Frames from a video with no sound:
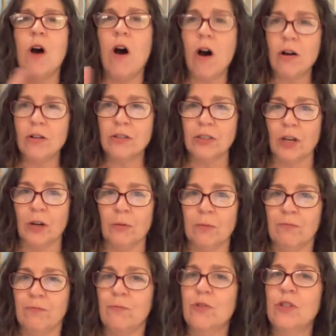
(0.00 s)

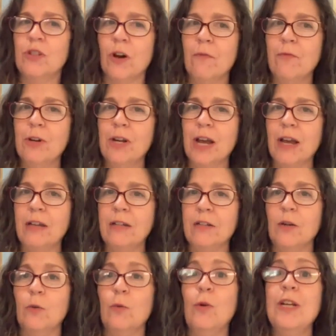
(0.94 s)
Also, don't
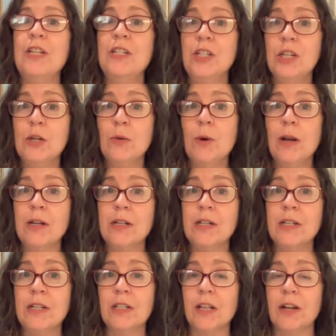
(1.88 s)
forget, we do want
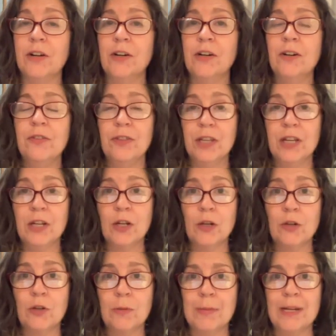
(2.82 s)
to declutter the
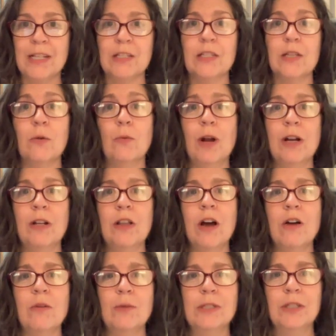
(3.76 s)
accoutrements that went
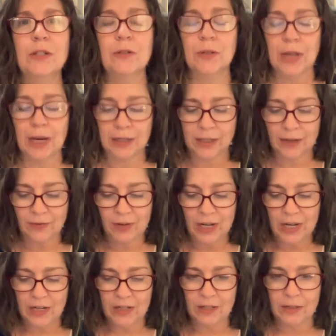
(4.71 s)
along with those
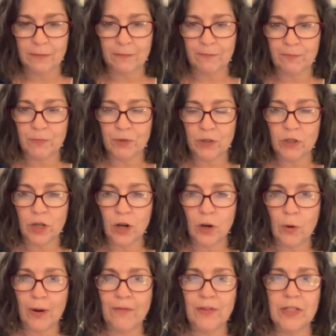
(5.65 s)
activities.
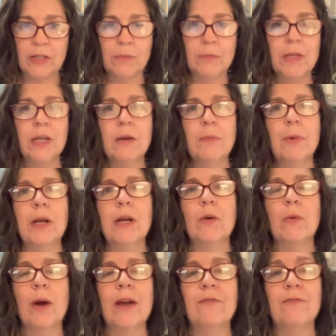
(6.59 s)
So if it's something you're putting
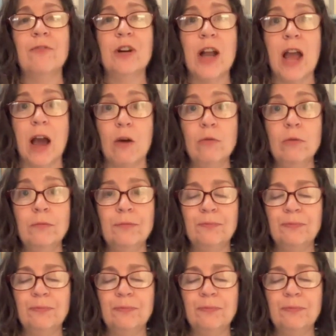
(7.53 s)
away for now,